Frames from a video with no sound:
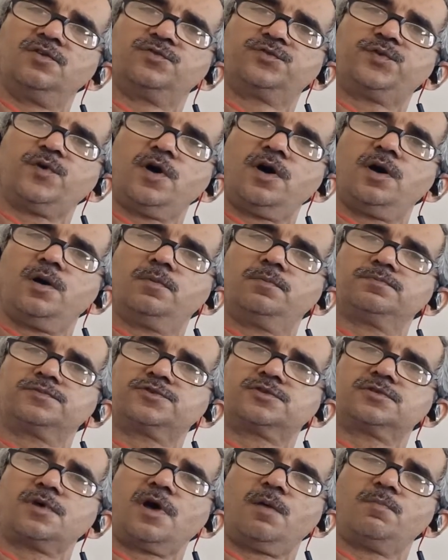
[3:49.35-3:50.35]
Firms
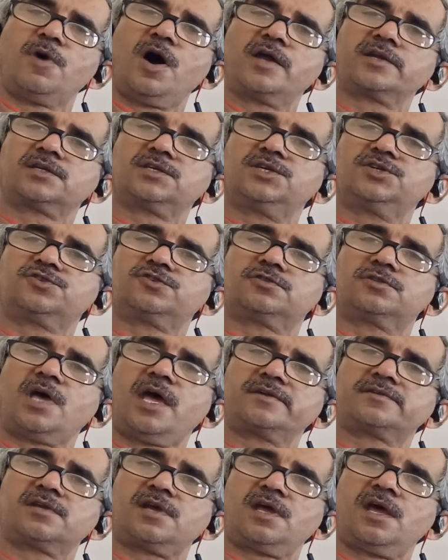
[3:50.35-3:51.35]
are markets
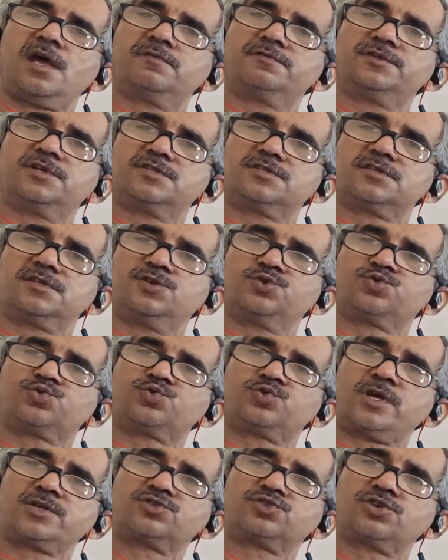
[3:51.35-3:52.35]
that have this
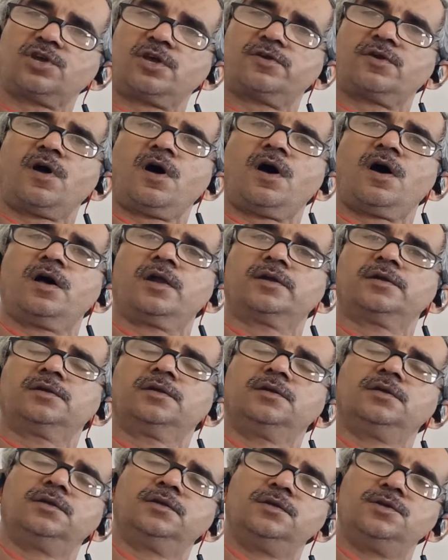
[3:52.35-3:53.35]
structure are
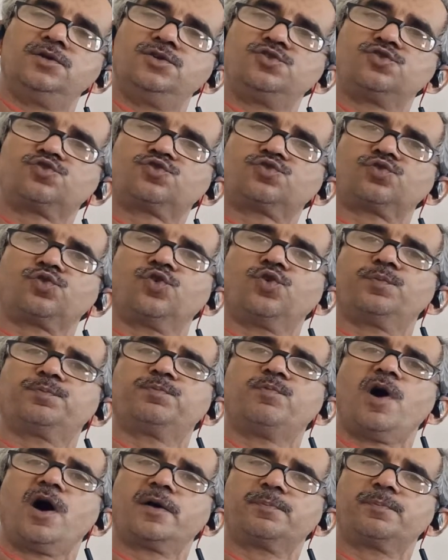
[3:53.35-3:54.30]
soap